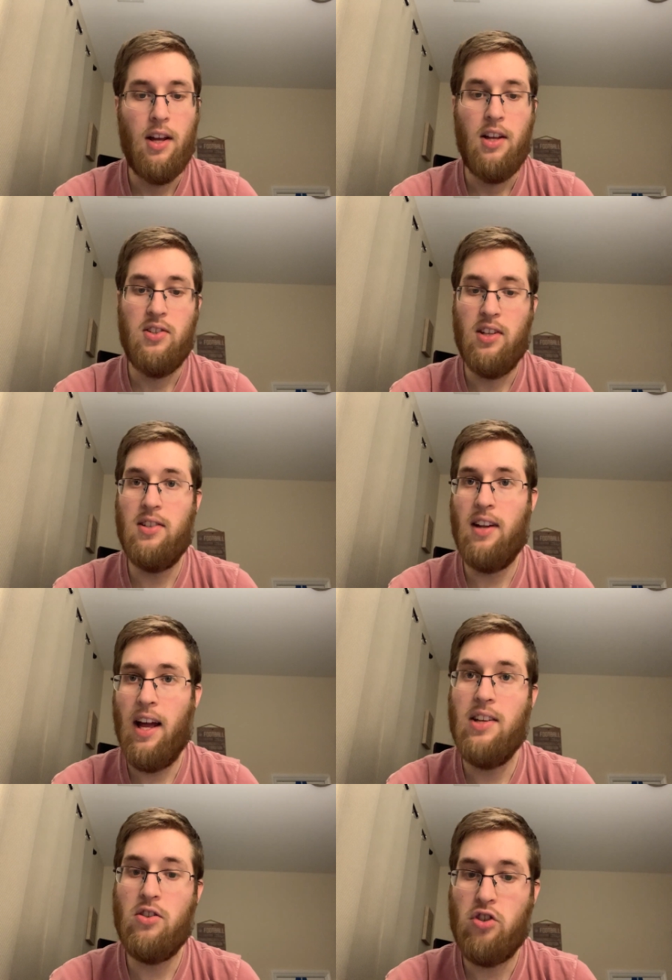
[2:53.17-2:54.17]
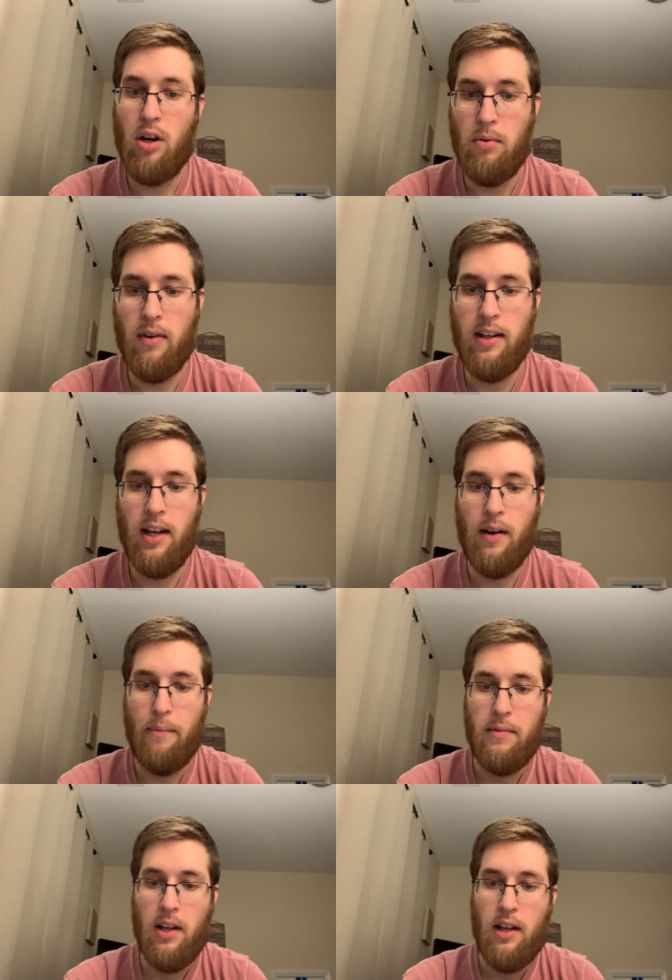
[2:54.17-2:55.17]
Cincinnati is in trouble right
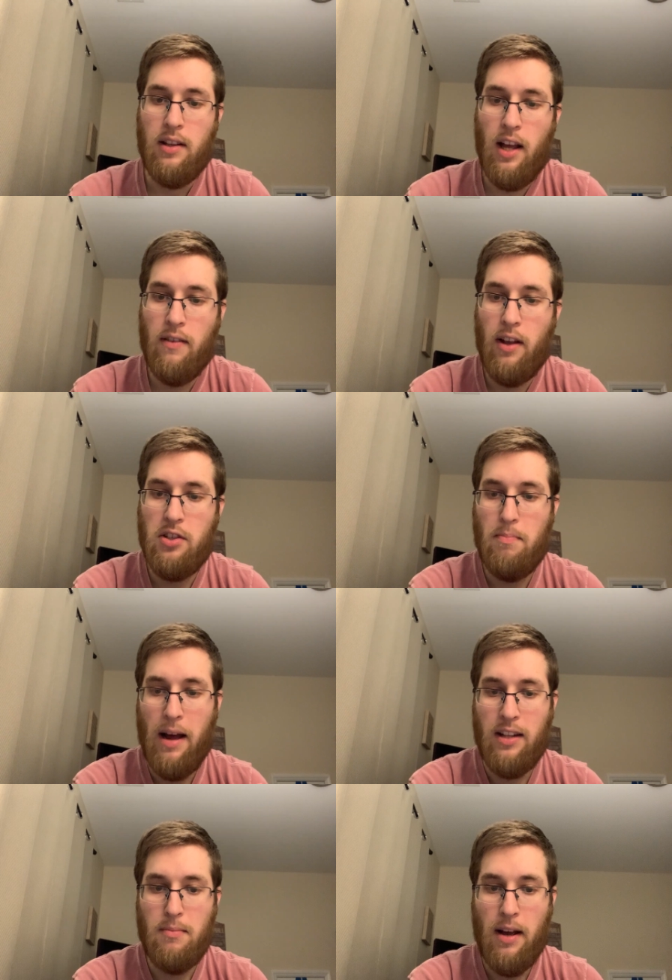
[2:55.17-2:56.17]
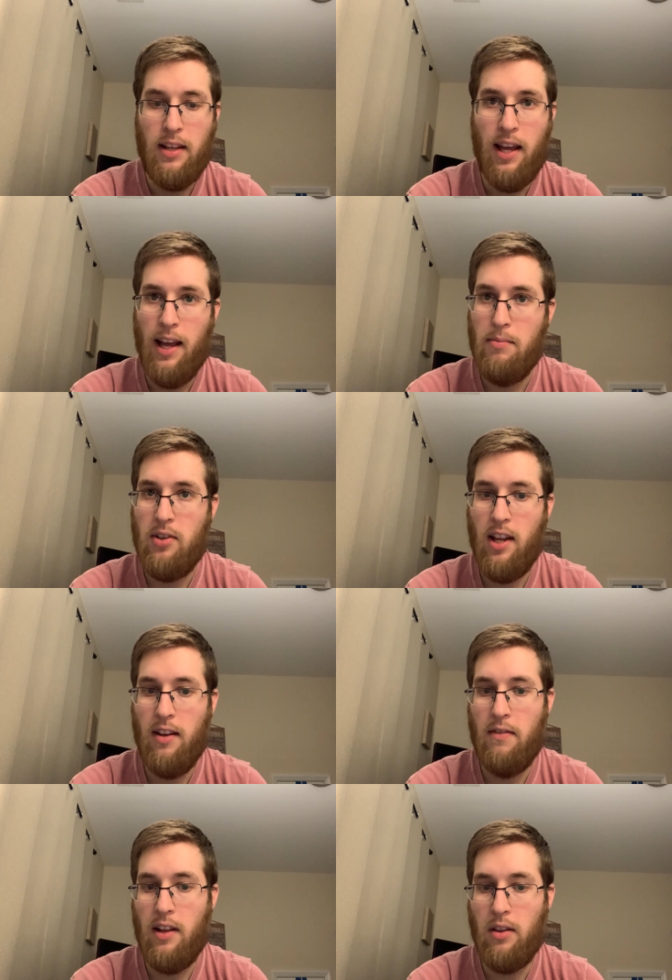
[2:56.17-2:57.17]
now. They have lost back-to-back games, and
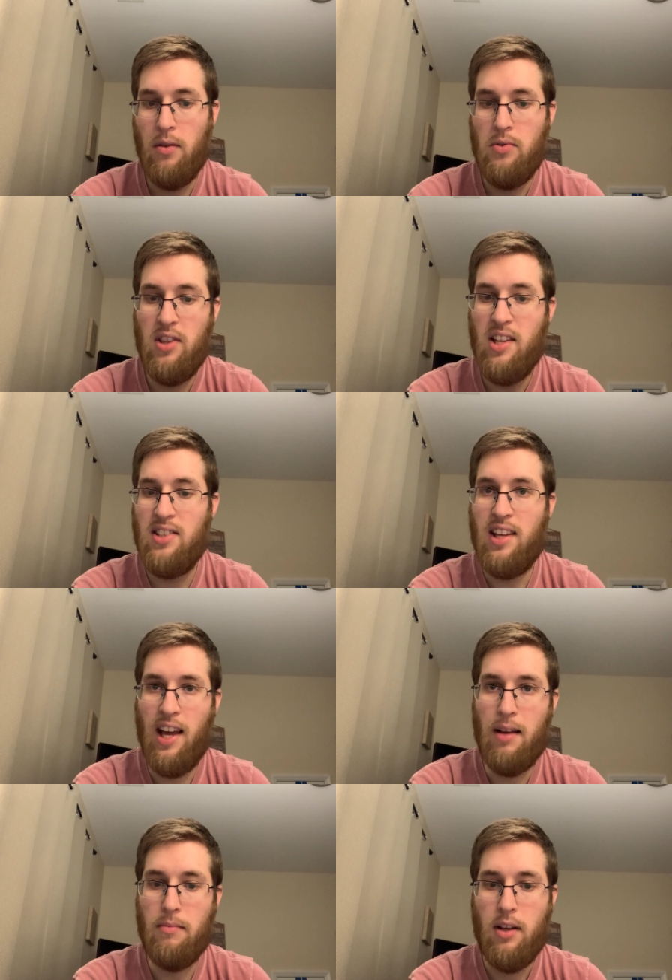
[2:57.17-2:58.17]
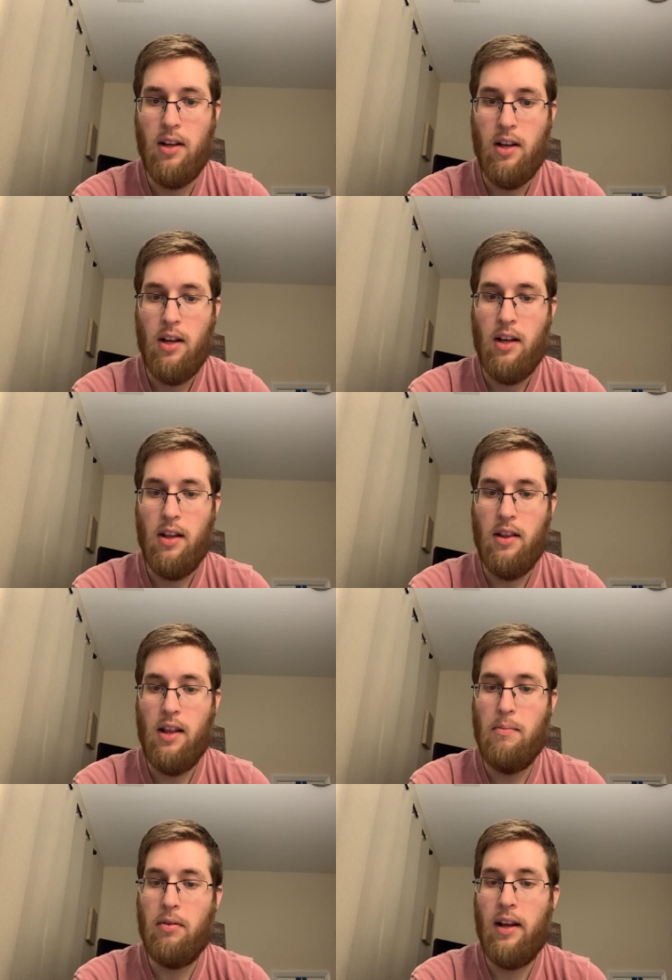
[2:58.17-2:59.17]
if they lose this game,
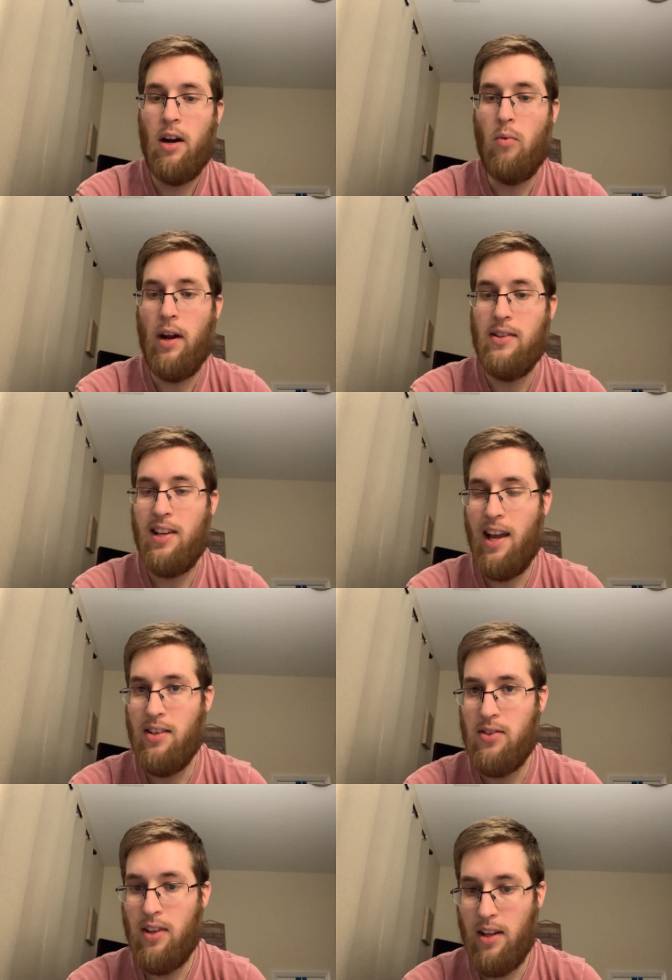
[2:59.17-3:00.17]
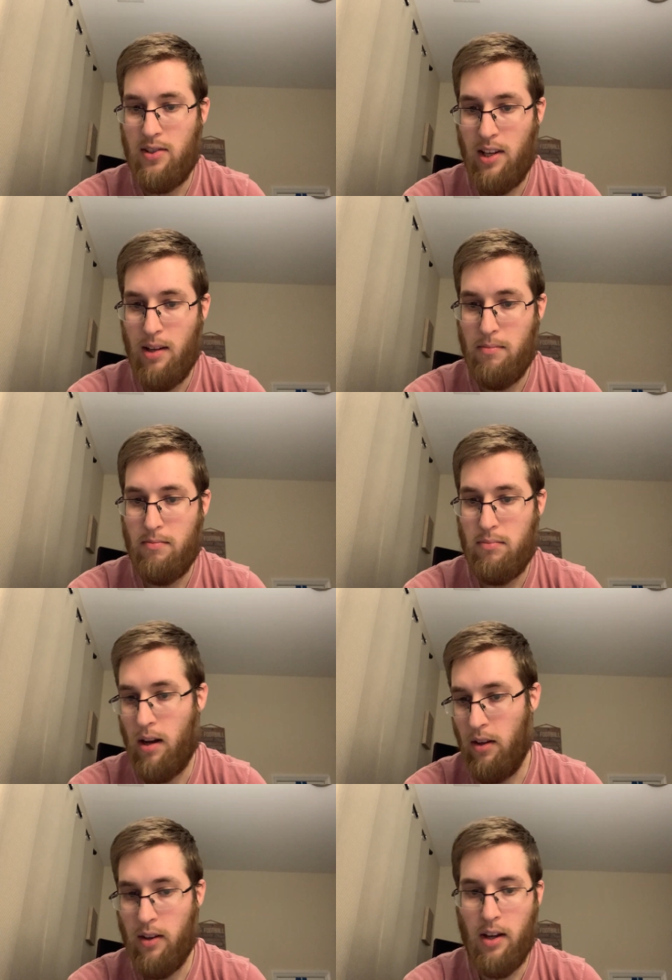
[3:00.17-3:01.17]
they play a ranked Kansas State team,
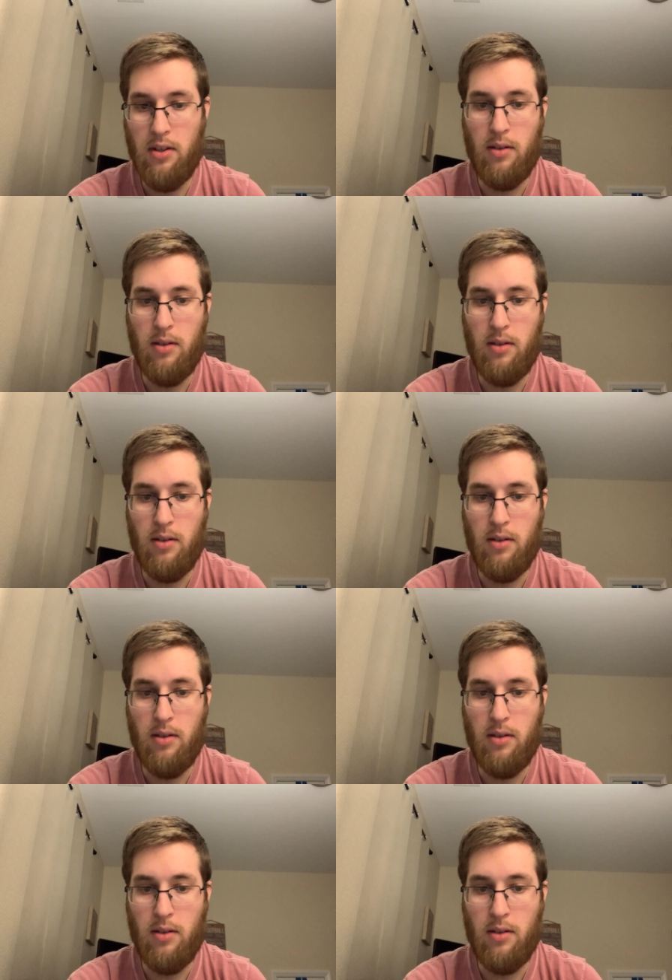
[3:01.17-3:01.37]
probably lost,